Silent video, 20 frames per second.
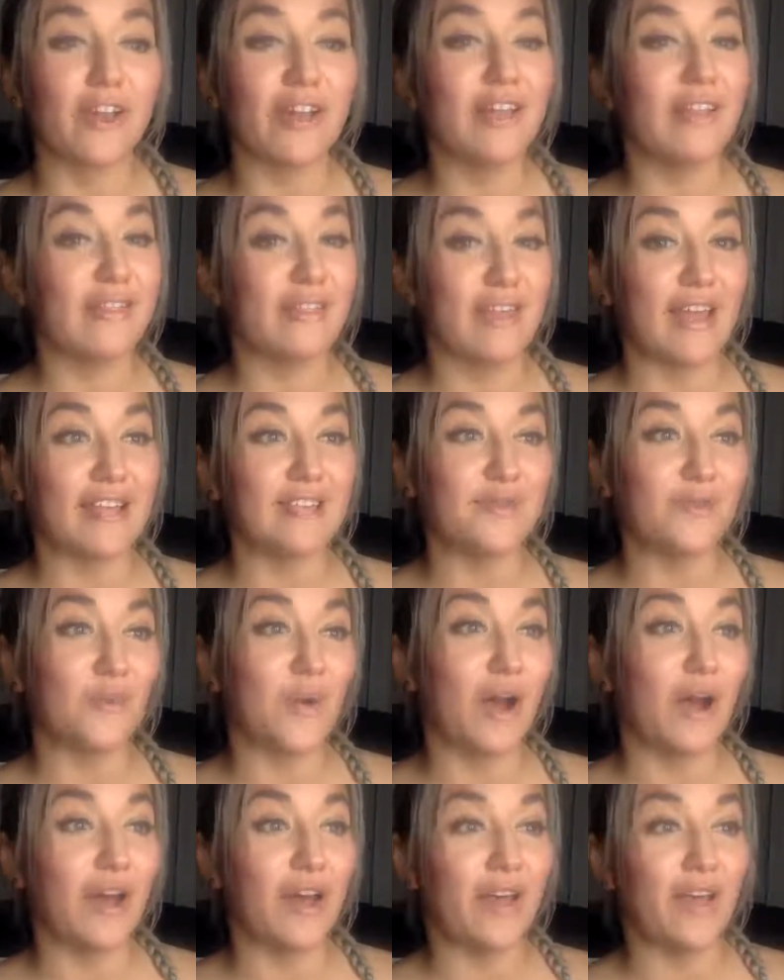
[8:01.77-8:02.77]
And that's
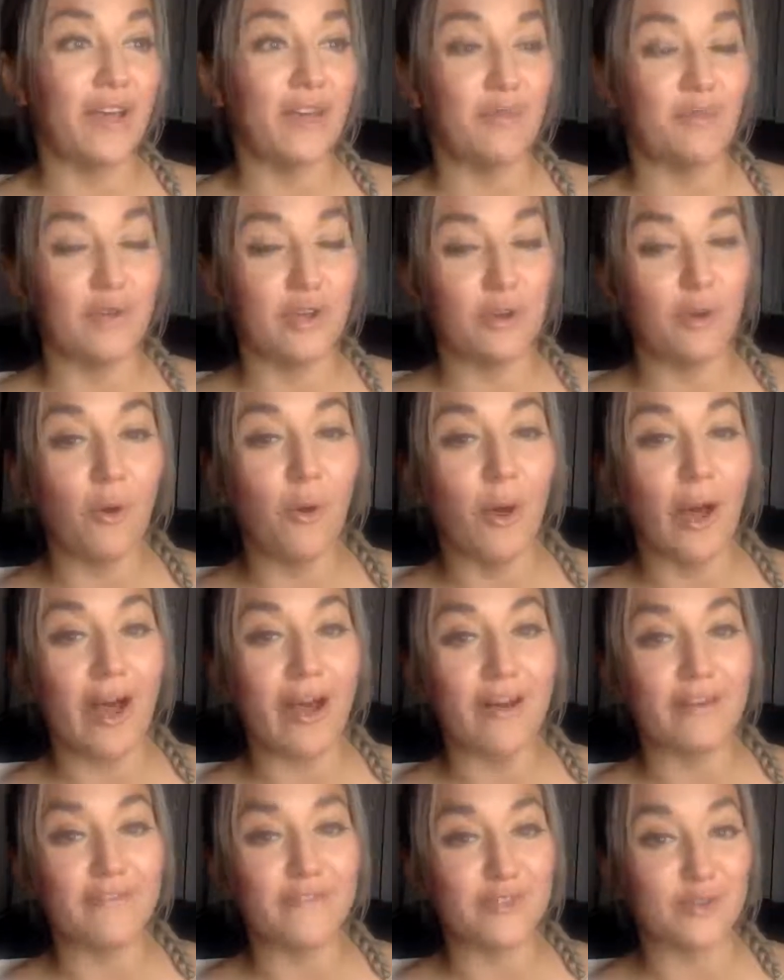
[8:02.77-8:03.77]
why we all
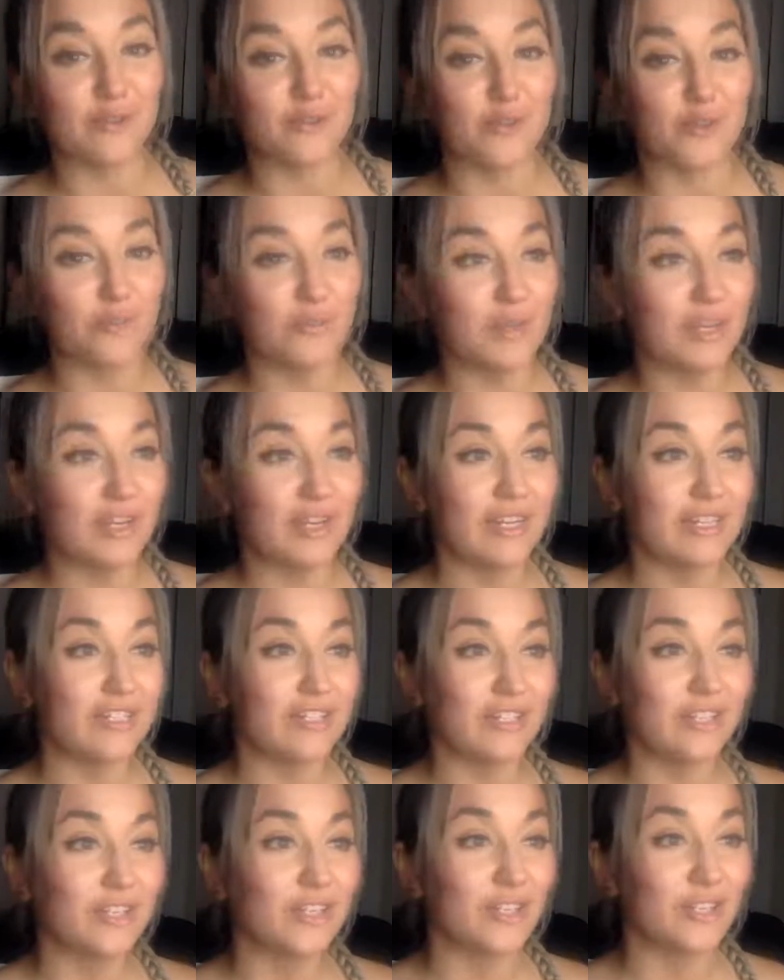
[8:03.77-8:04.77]
have social media
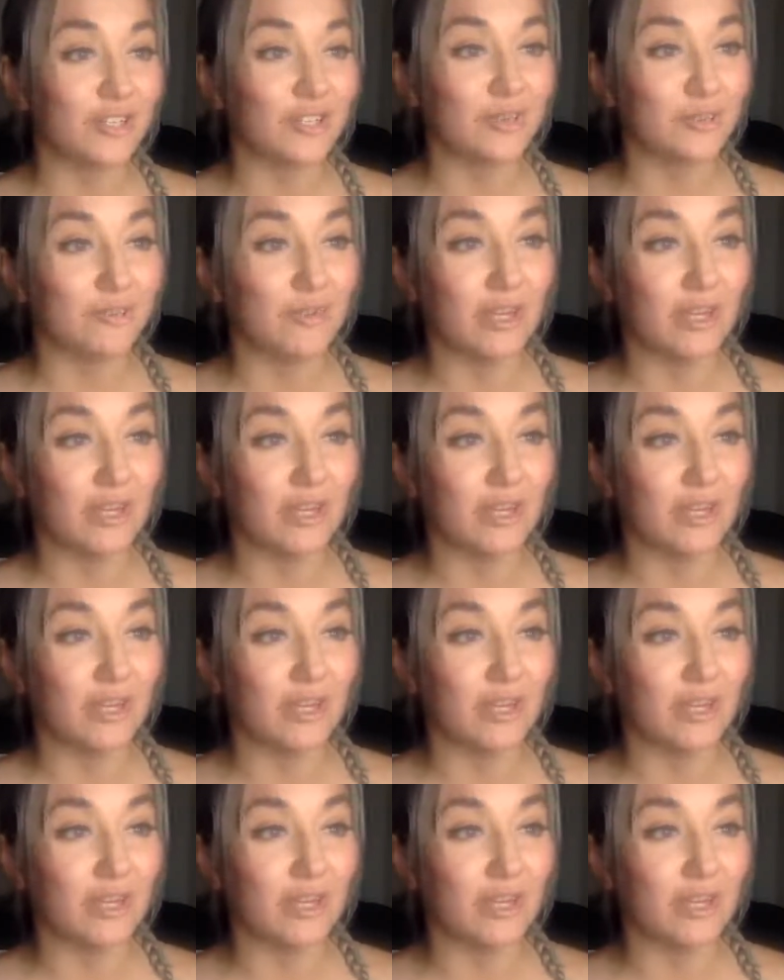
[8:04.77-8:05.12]
addiction,